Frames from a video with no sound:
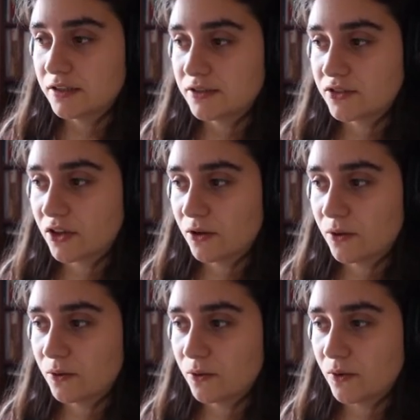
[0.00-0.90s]

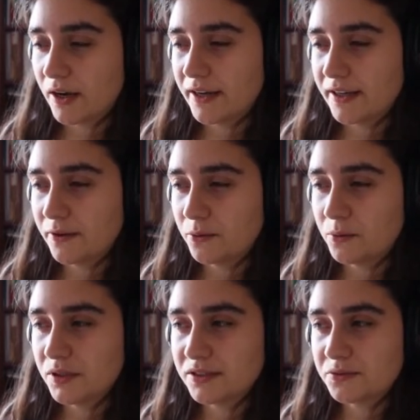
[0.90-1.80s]
so I
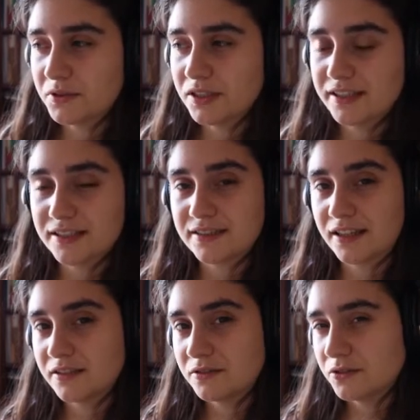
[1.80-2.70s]
was really
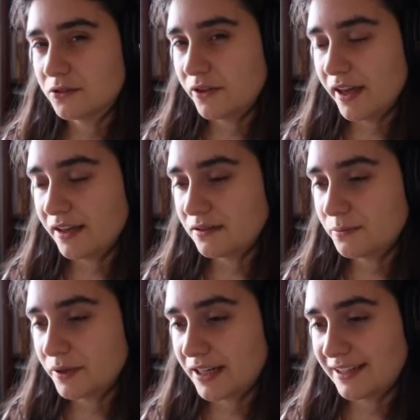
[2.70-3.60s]
excited to do that
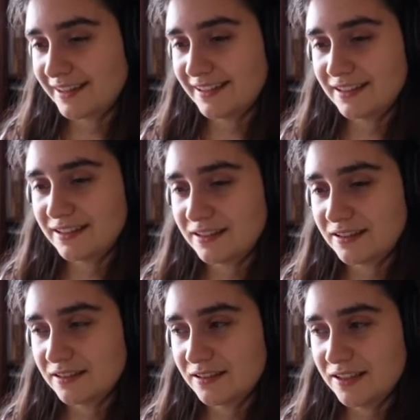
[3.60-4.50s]
but I think
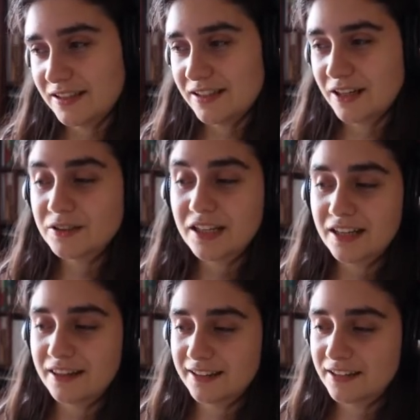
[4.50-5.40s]
now that
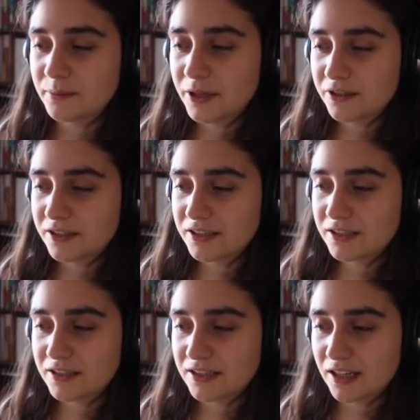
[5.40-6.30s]
I think about it
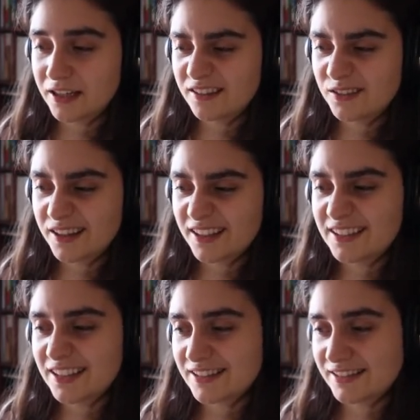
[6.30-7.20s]
I don't
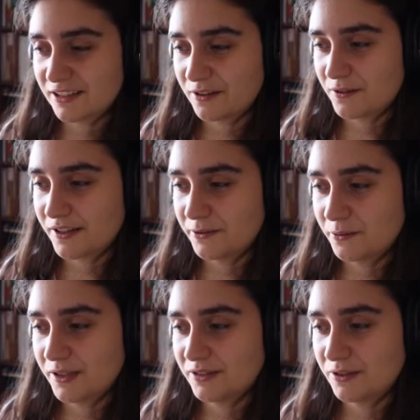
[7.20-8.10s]
think that's a great
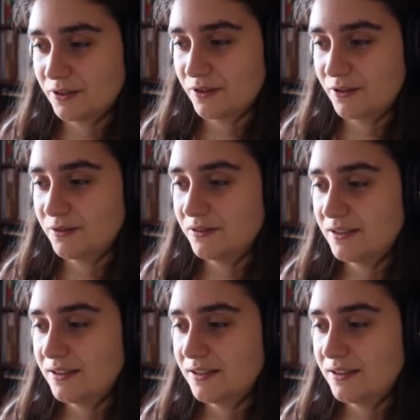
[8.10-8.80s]
way to go